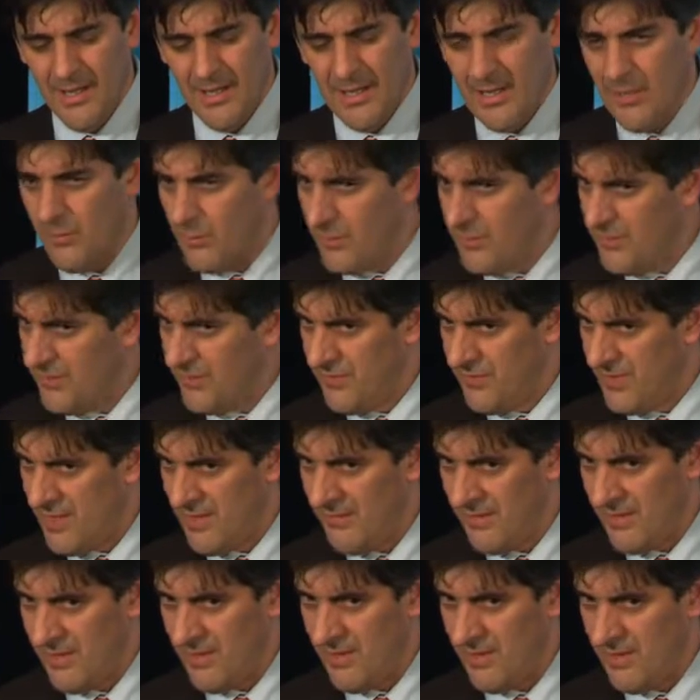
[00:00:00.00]
Now, it was
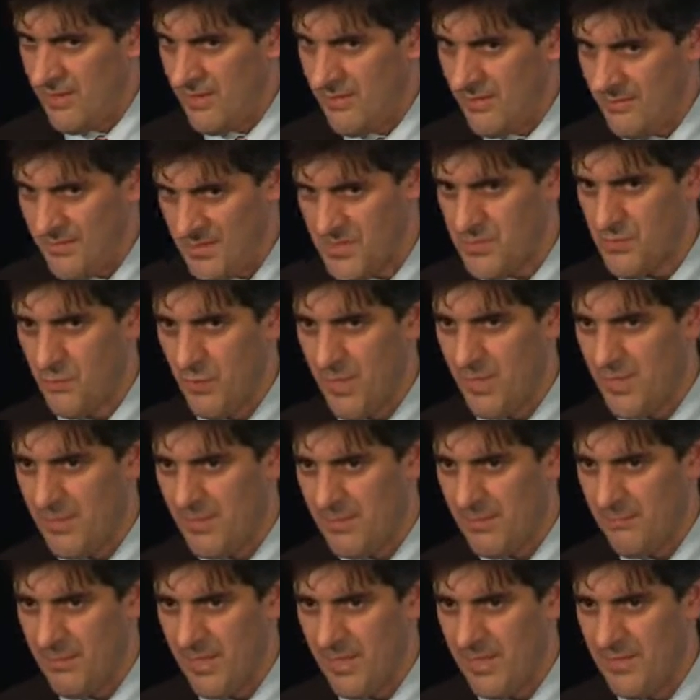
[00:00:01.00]
never this way
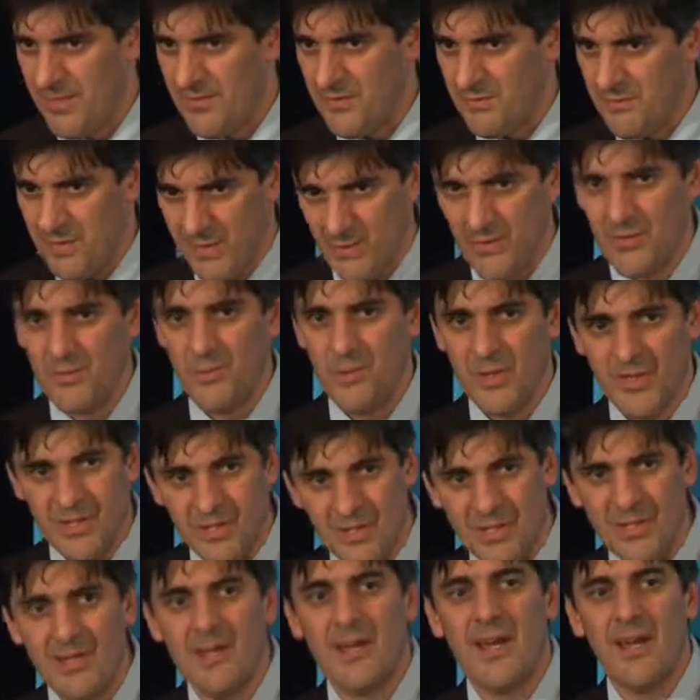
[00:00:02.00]
in the past because we
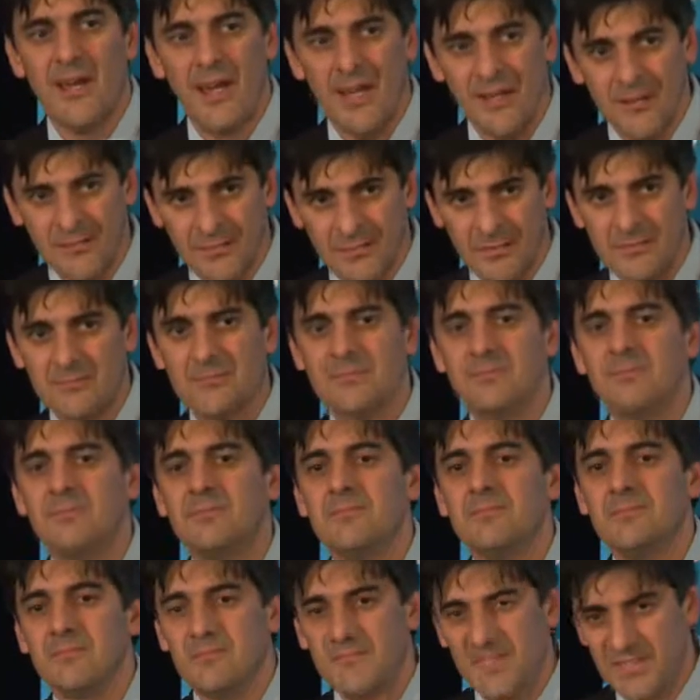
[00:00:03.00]
didn't have
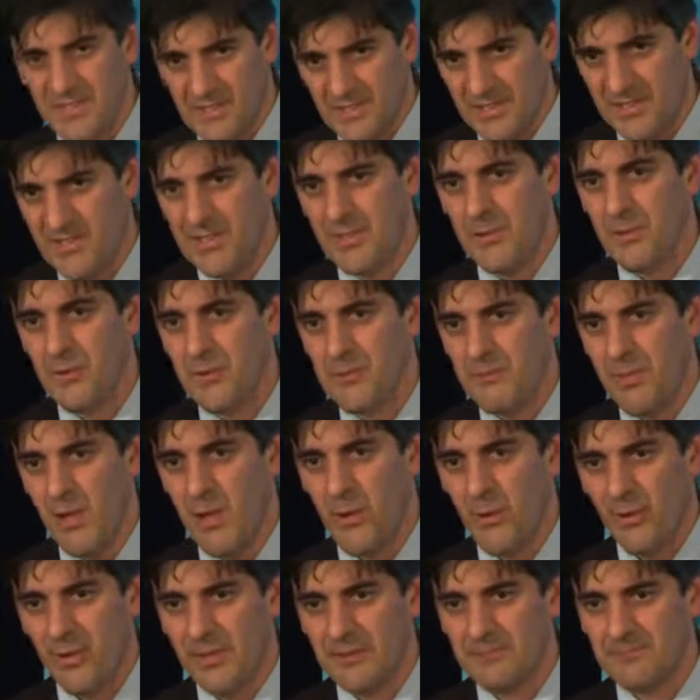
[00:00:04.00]
this continuous
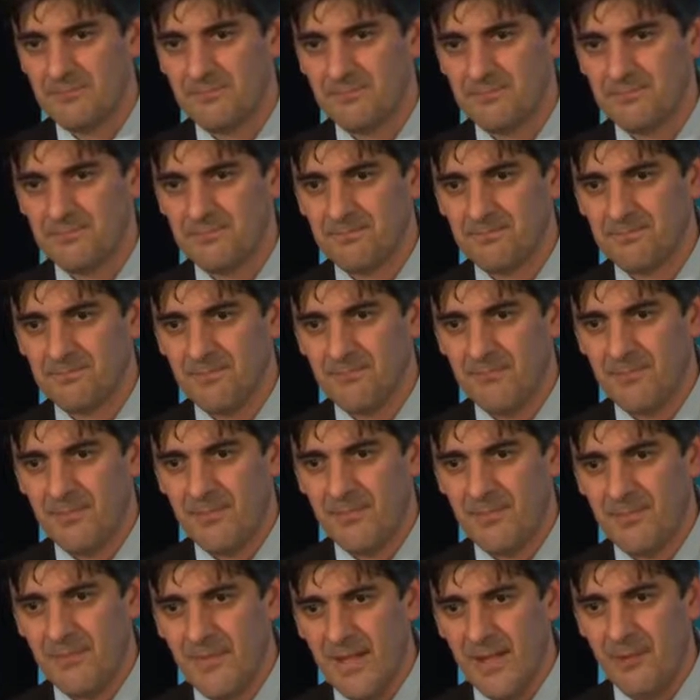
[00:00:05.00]
polling.
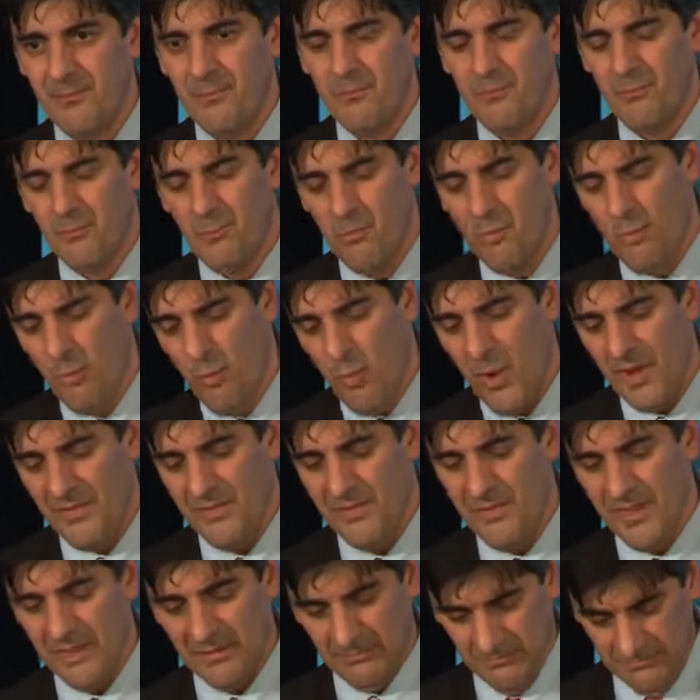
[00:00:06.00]
Now, one
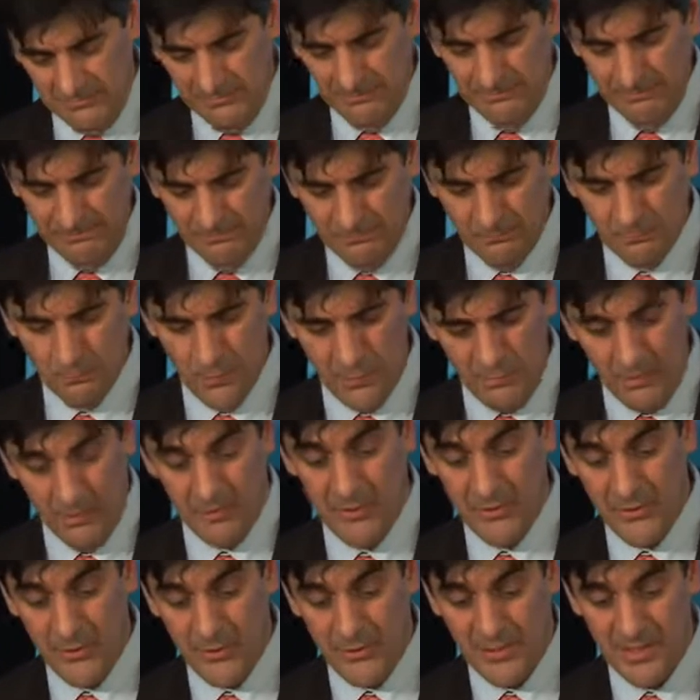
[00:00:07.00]
thing we
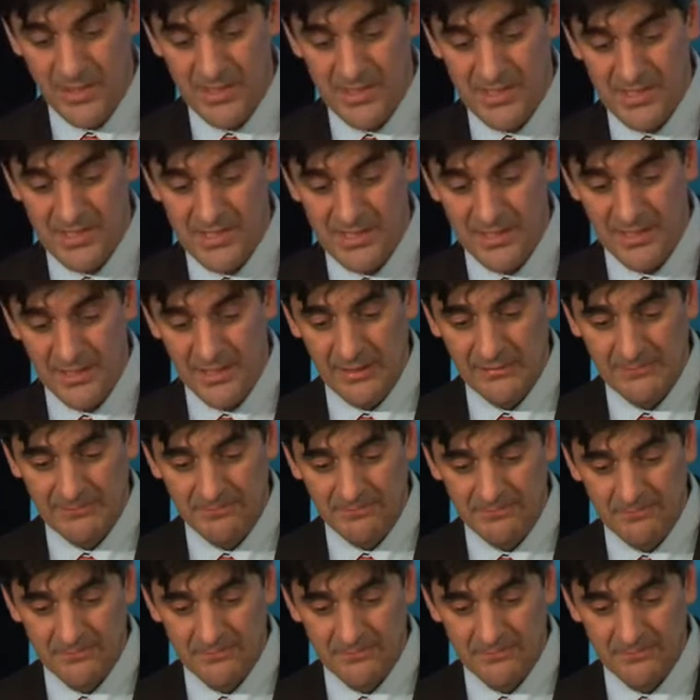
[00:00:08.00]
probably do need to see